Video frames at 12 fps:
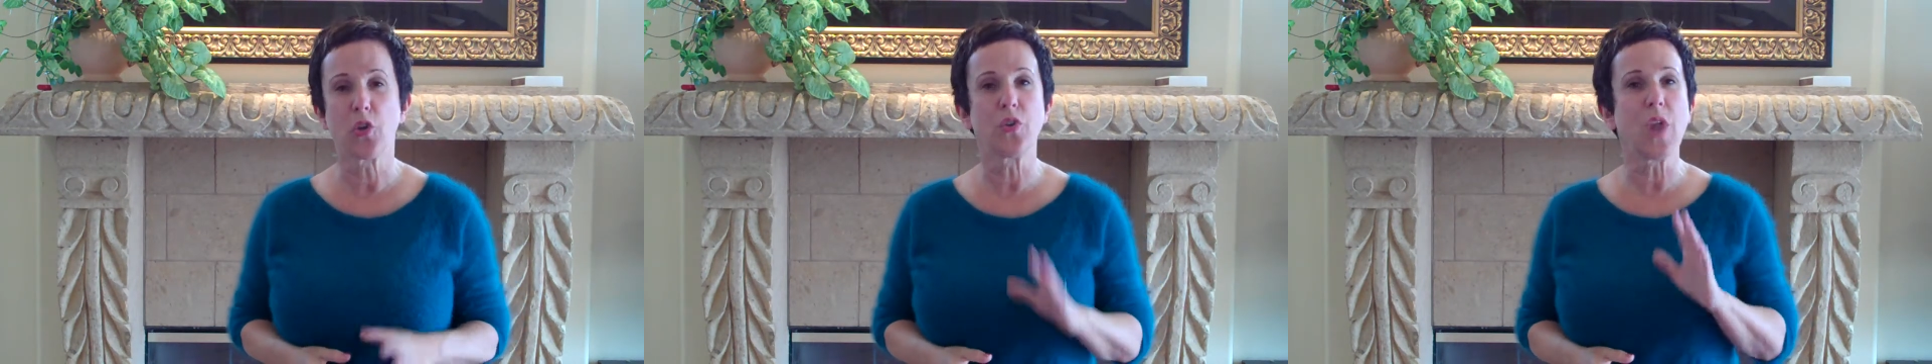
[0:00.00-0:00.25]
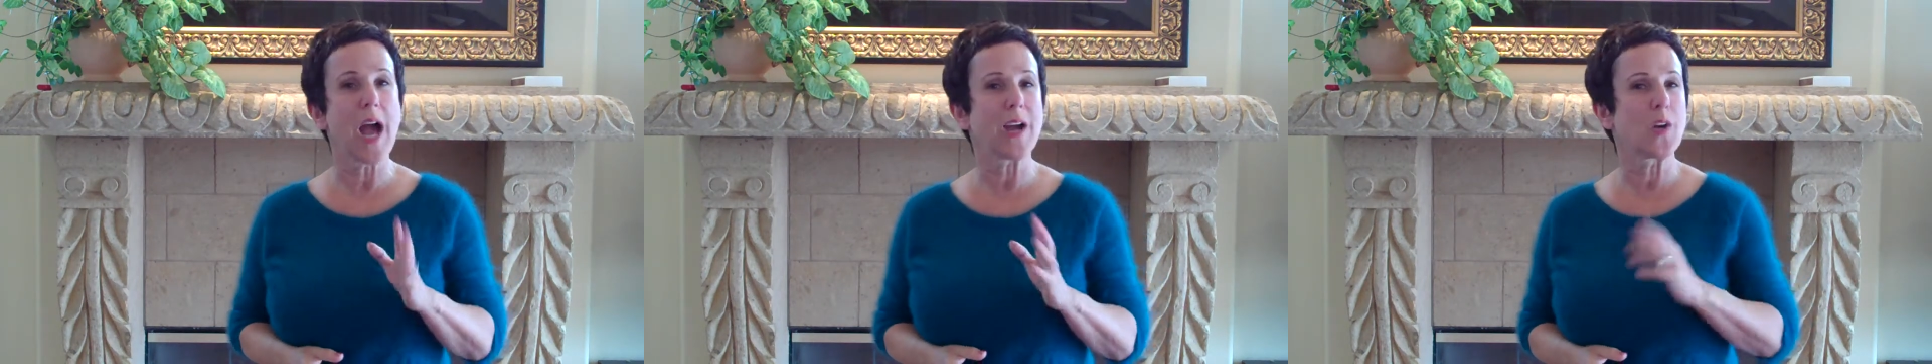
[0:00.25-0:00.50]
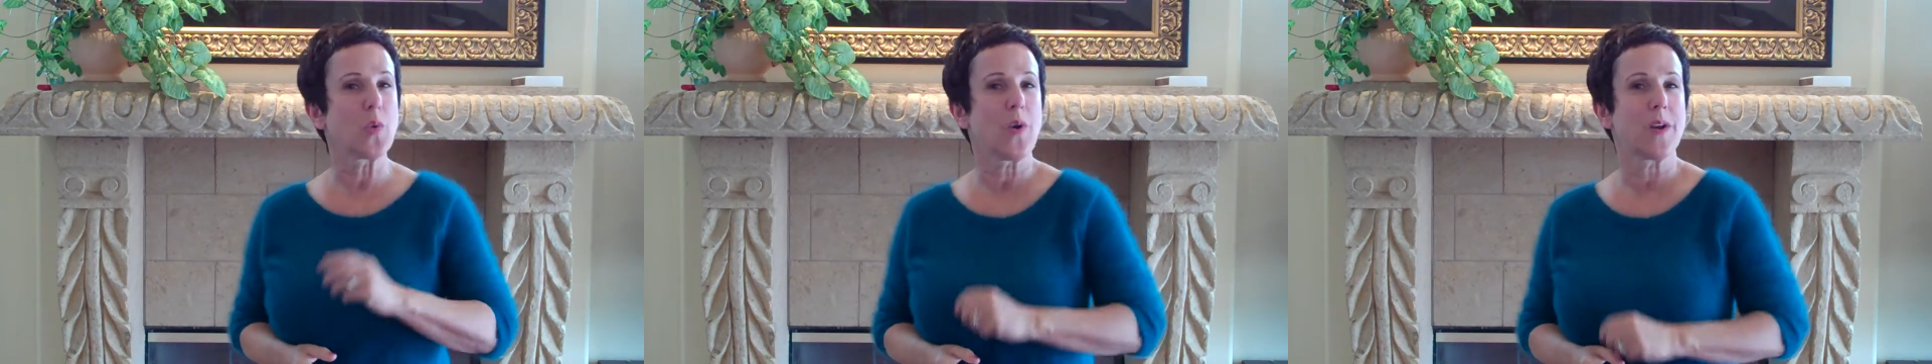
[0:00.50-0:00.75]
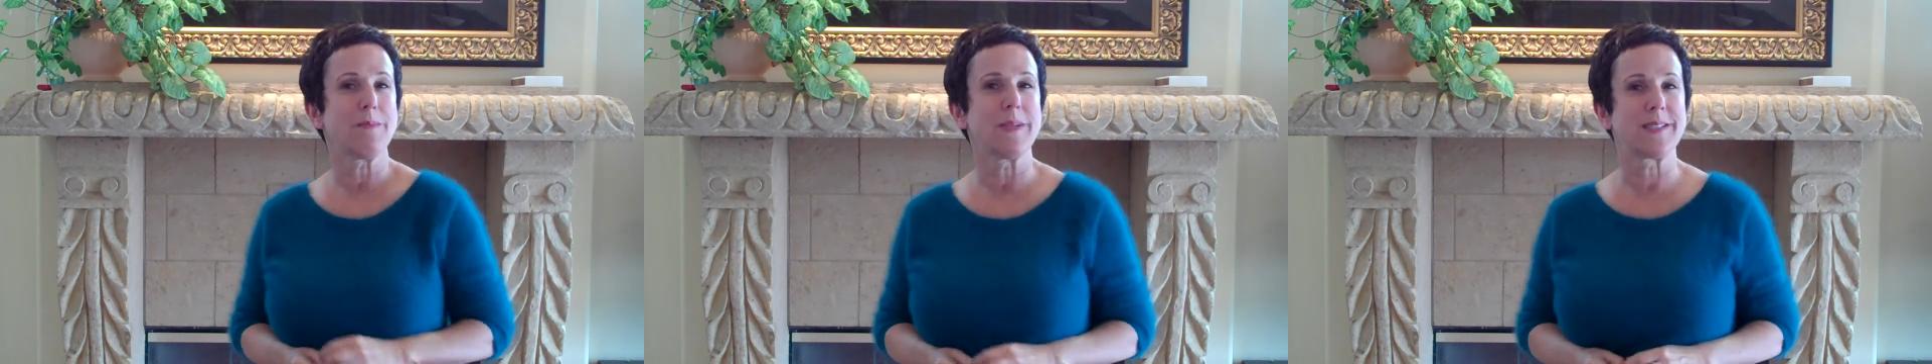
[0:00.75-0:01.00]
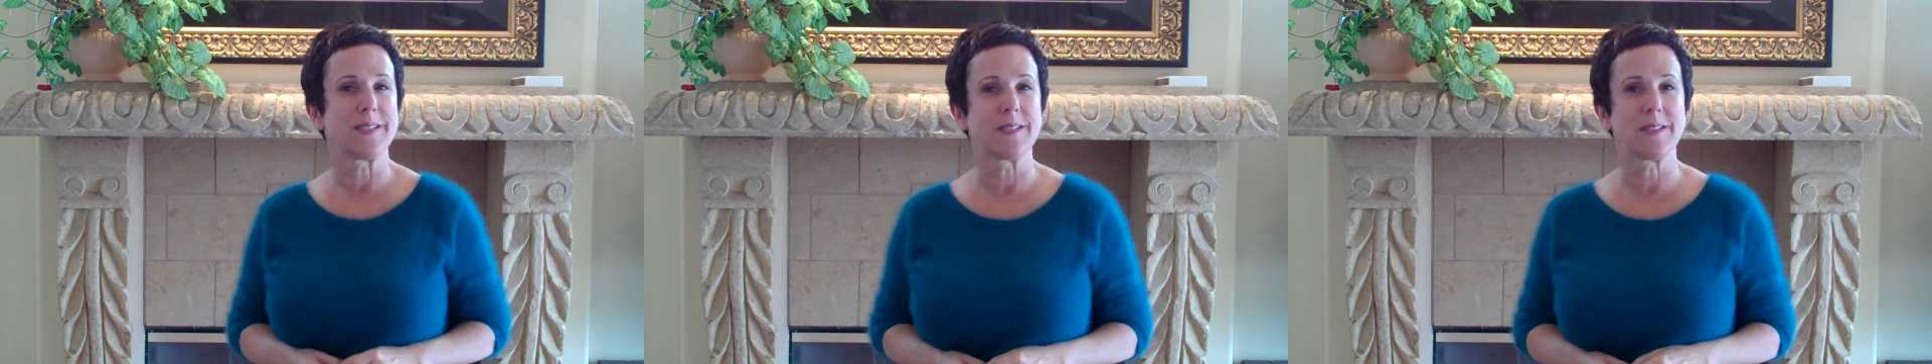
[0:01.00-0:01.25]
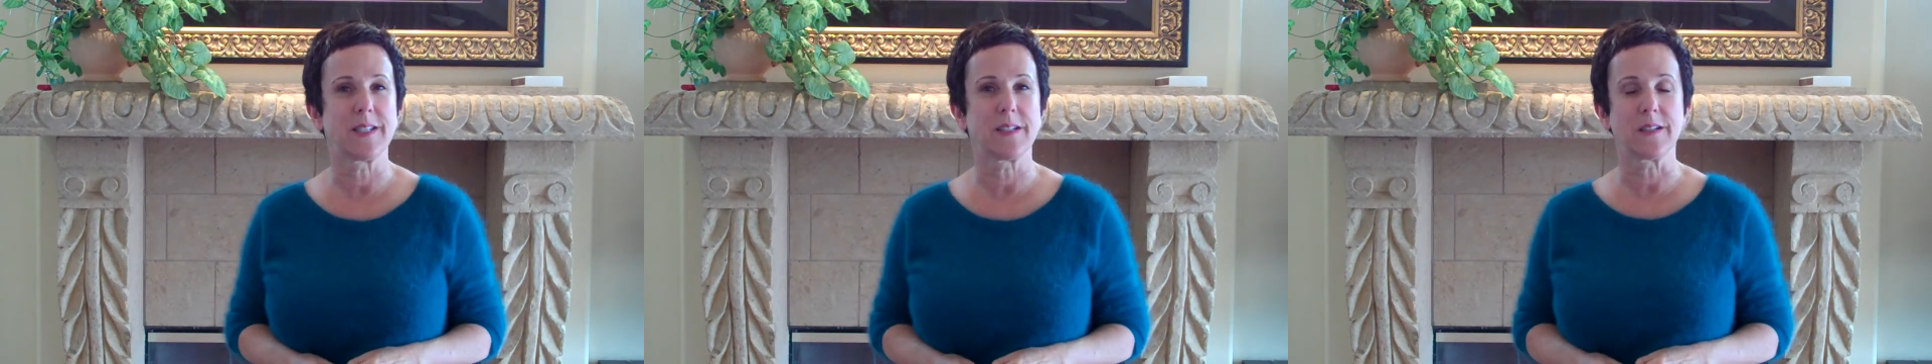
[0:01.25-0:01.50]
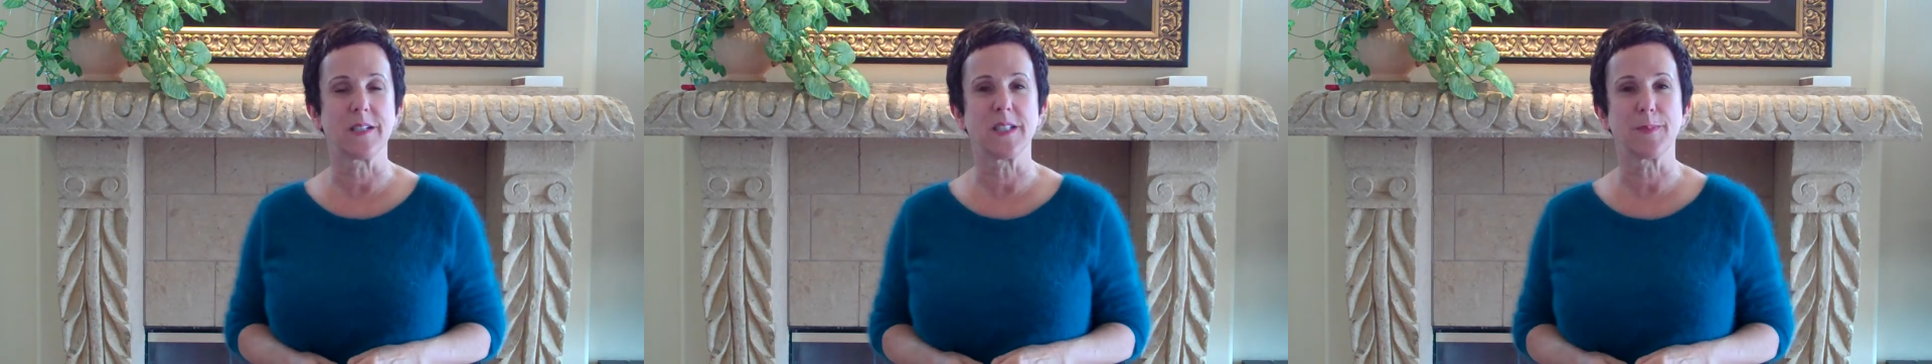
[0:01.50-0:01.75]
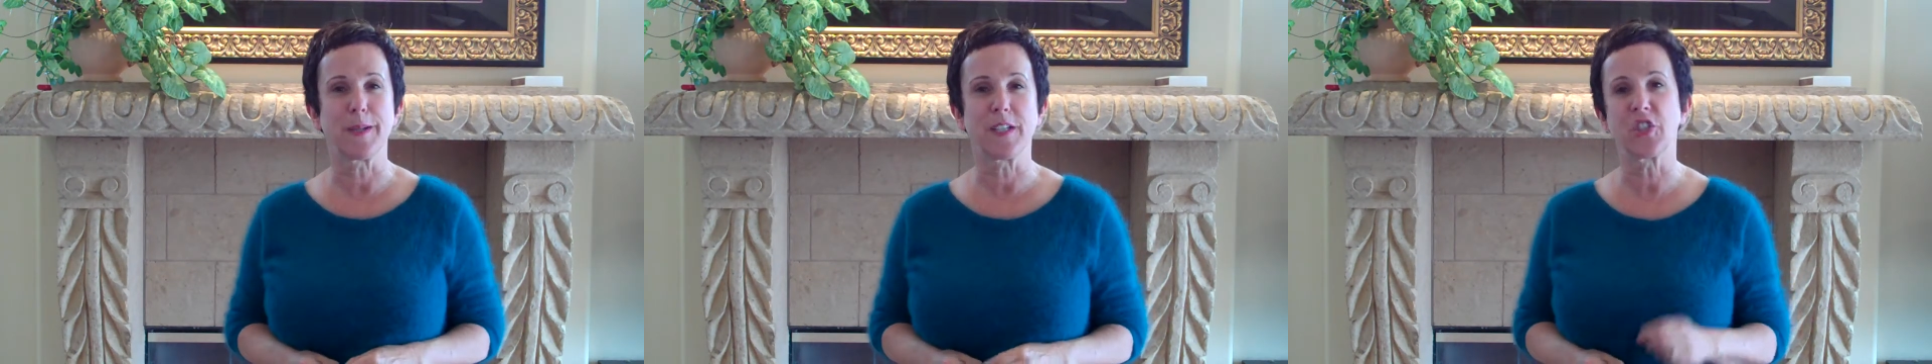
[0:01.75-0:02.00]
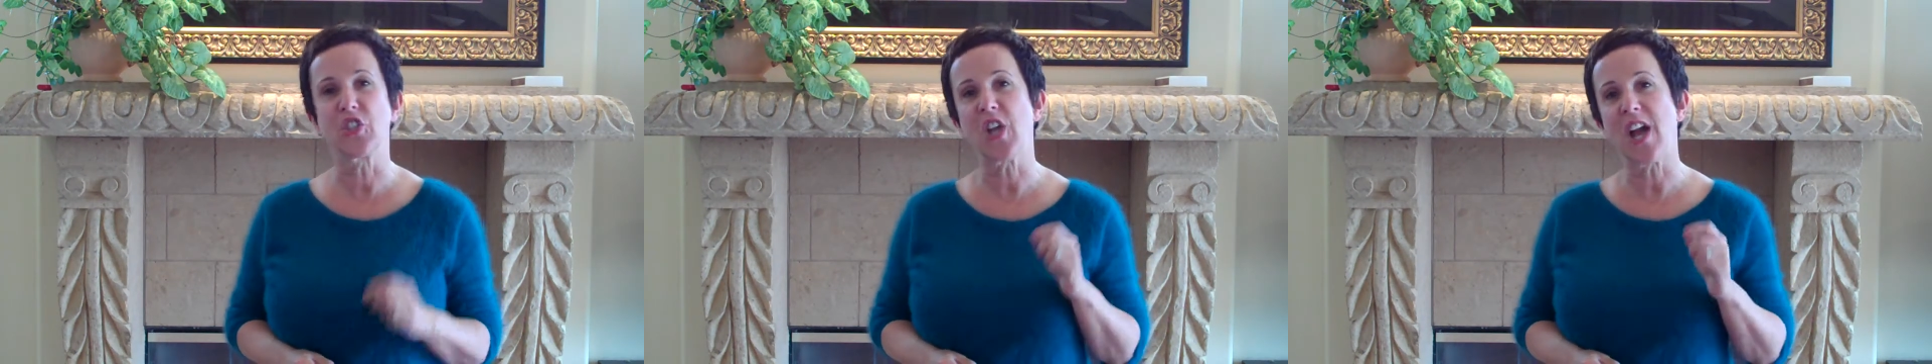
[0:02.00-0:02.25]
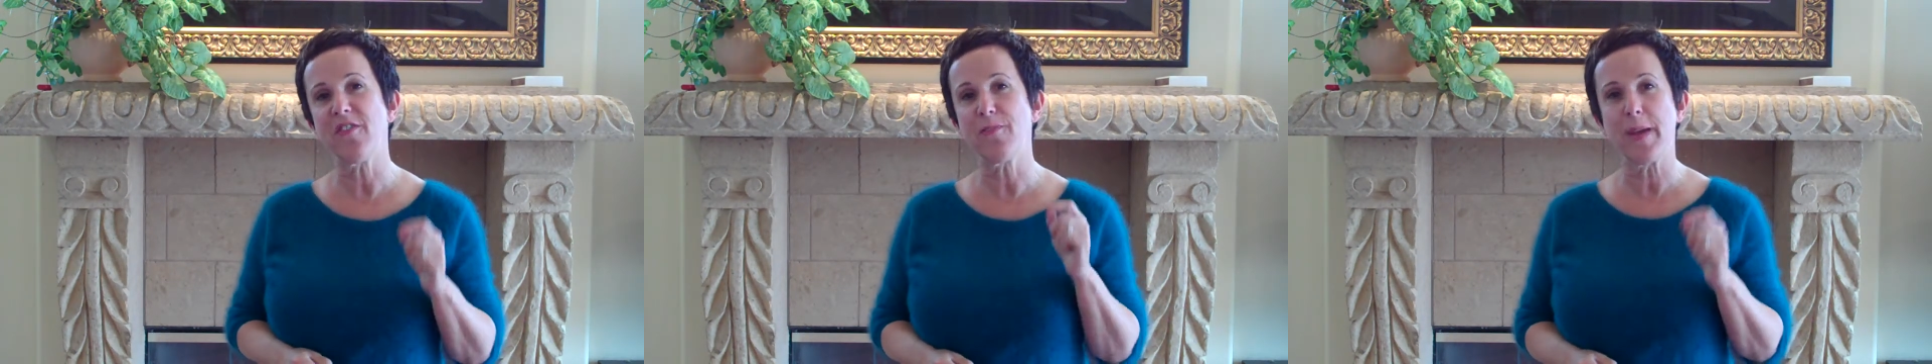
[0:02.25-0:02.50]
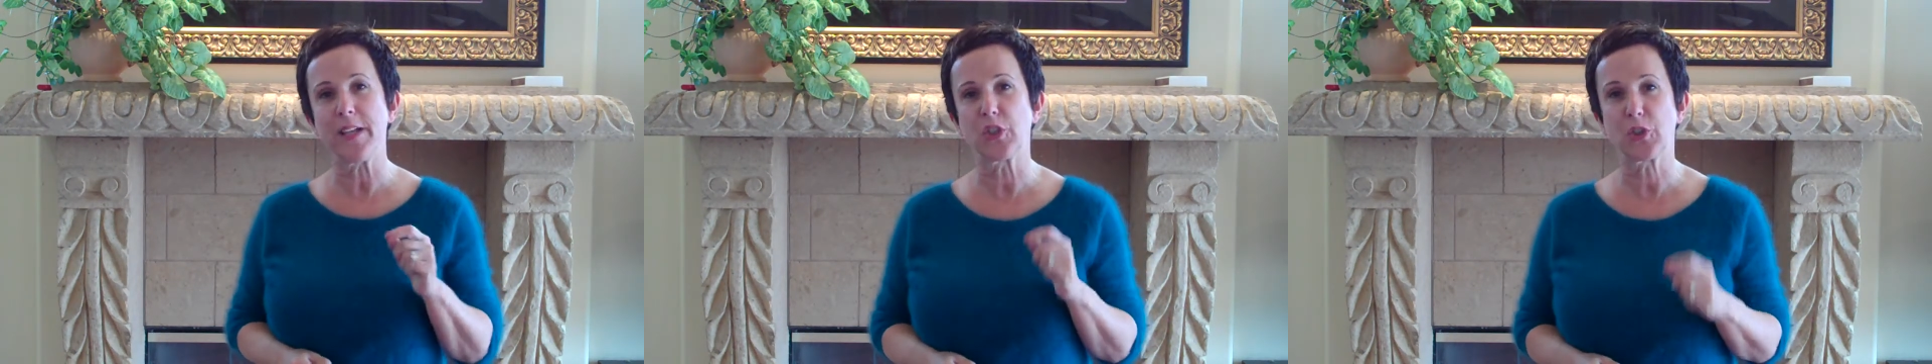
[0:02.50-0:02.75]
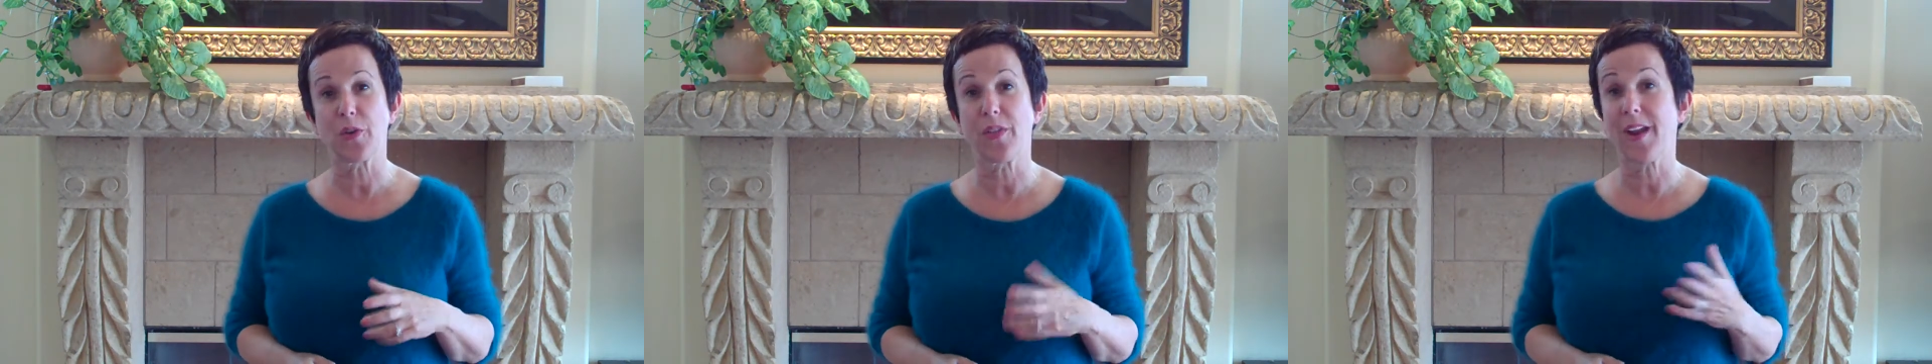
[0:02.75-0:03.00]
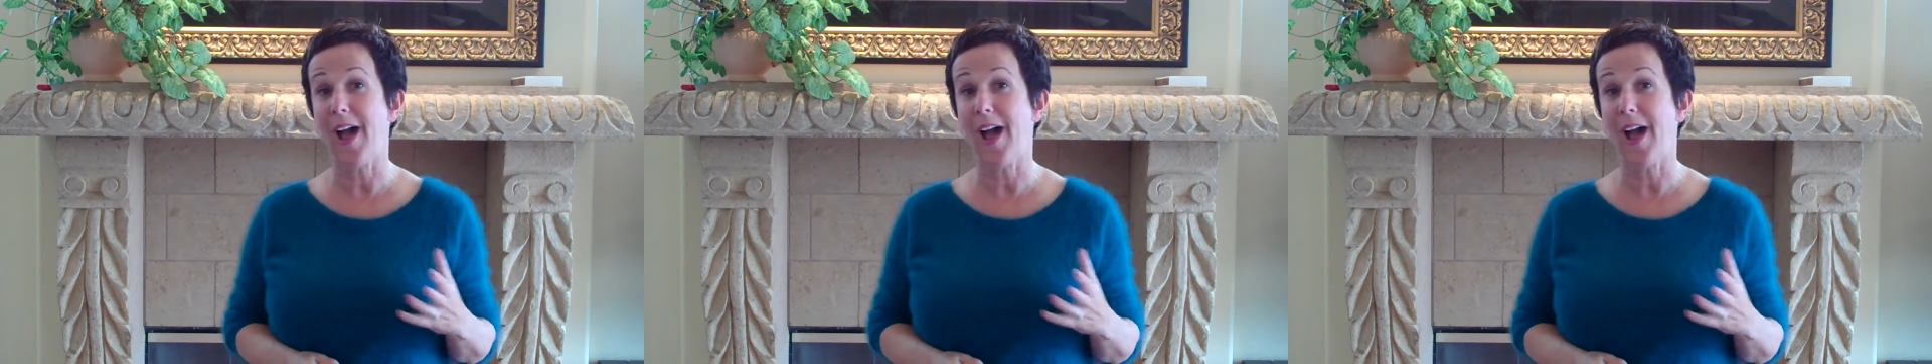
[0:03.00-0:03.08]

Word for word: You're not going to want to miss this series because Jeff made sure that